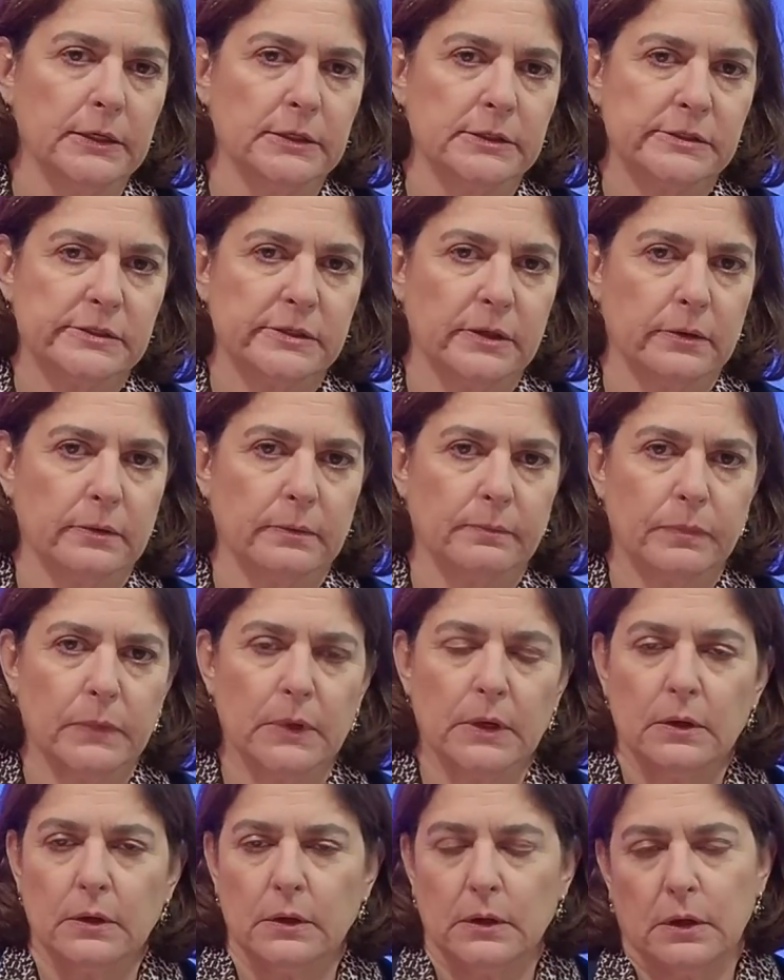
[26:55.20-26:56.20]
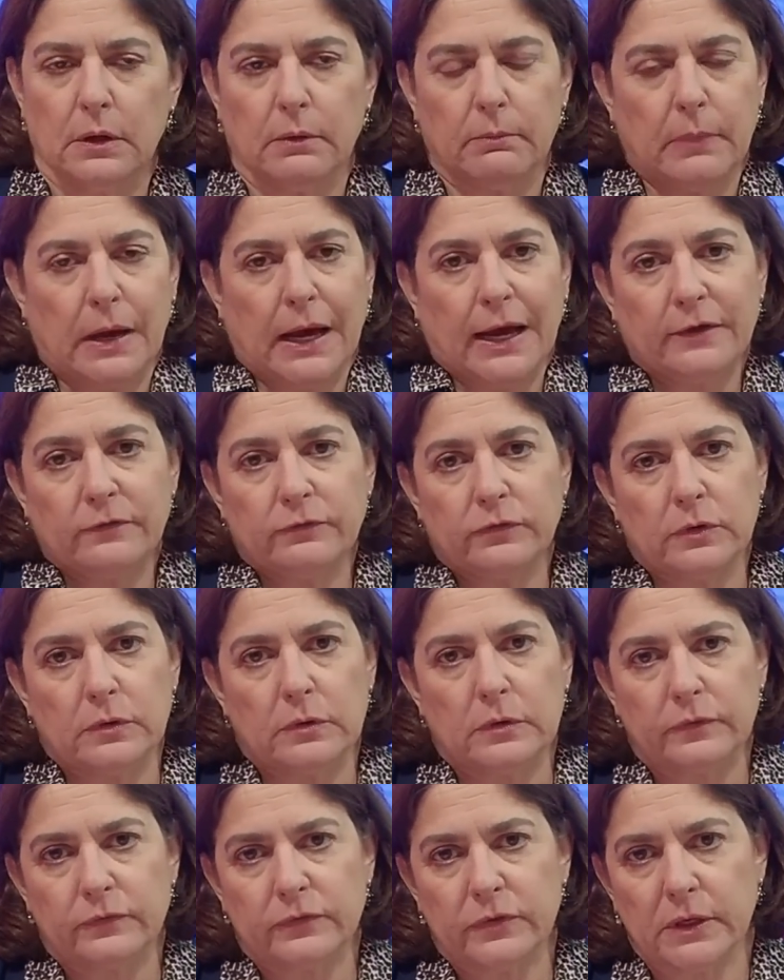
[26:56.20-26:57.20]
So, you know, my
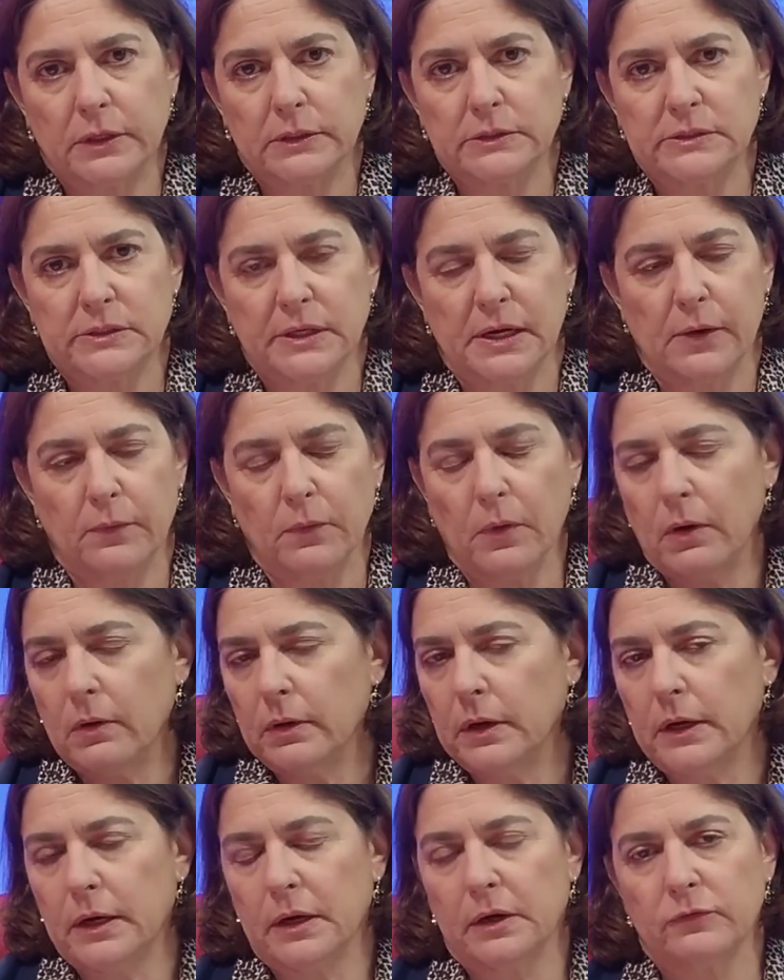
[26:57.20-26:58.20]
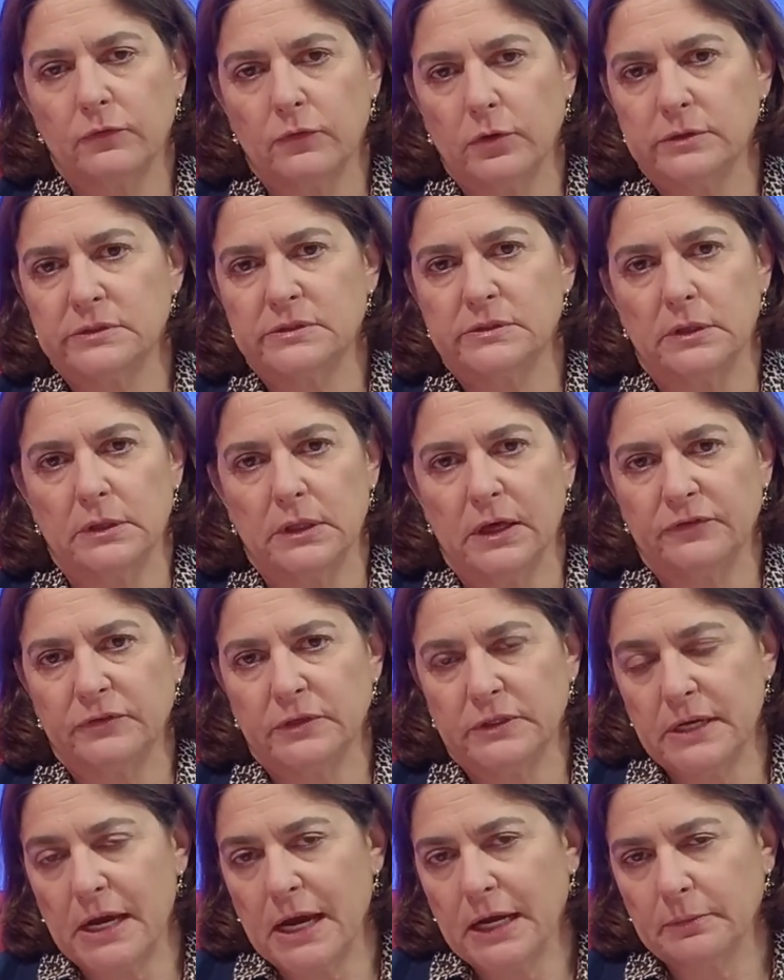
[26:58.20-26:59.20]
view of this, and I wrote it, and of course the left
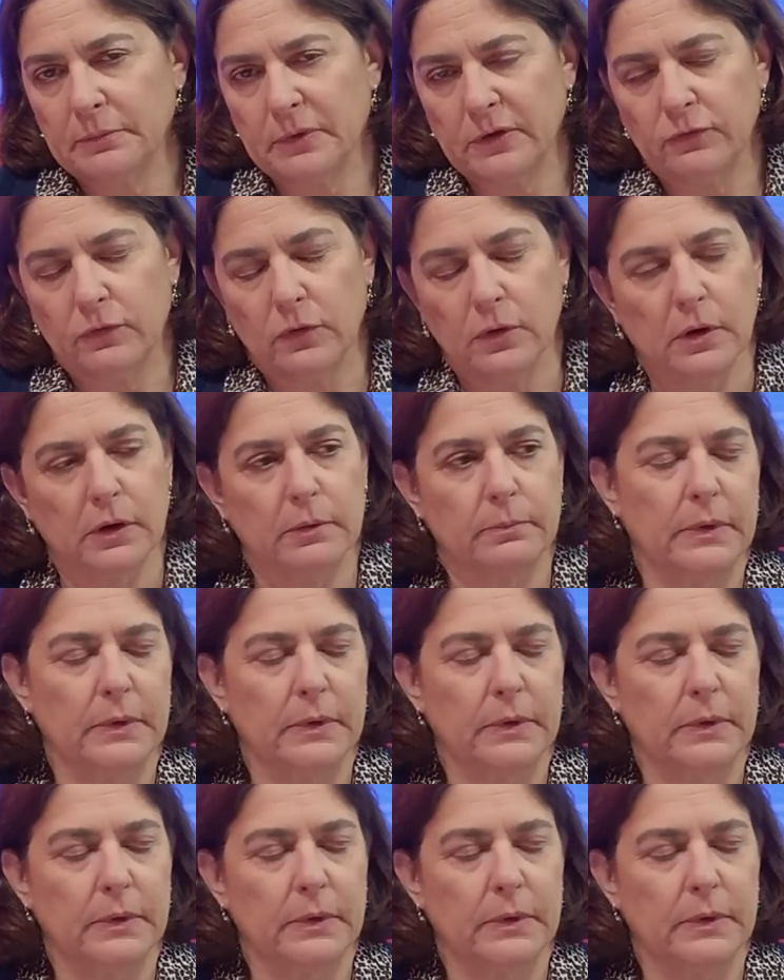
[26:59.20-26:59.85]
attacked me for it,